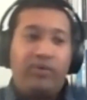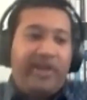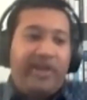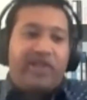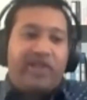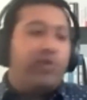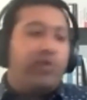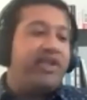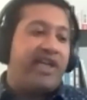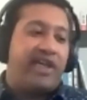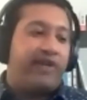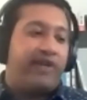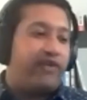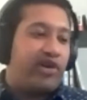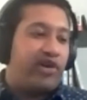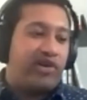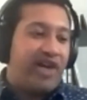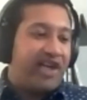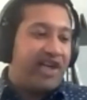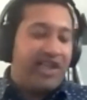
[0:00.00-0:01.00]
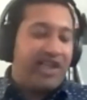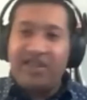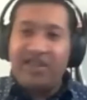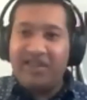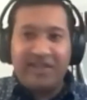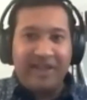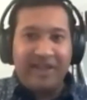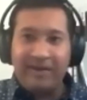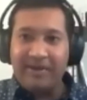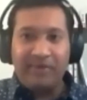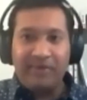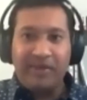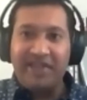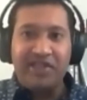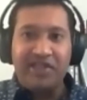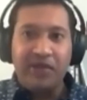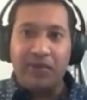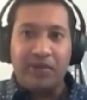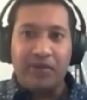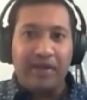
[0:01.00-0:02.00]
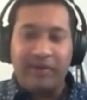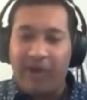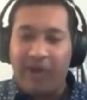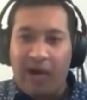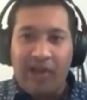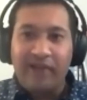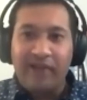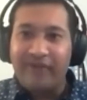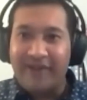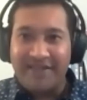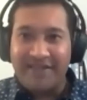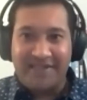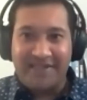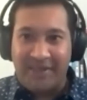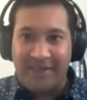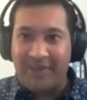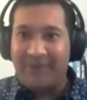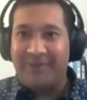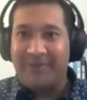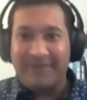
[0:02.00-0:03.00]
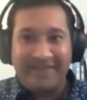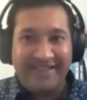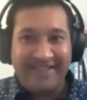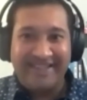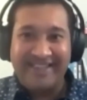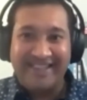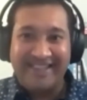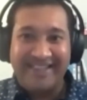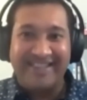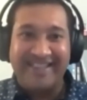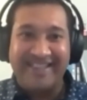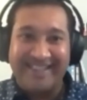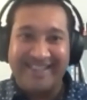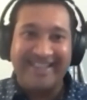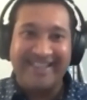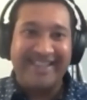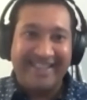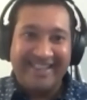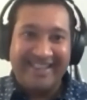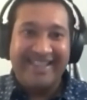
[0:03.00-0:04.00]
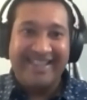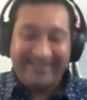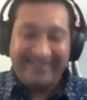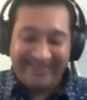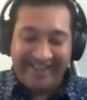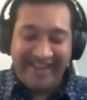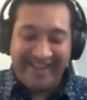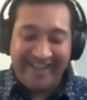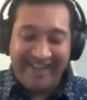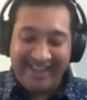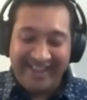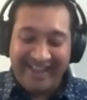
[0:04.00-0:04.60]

We do take it for granted. I mean, we do. Easy. All of us do. Right?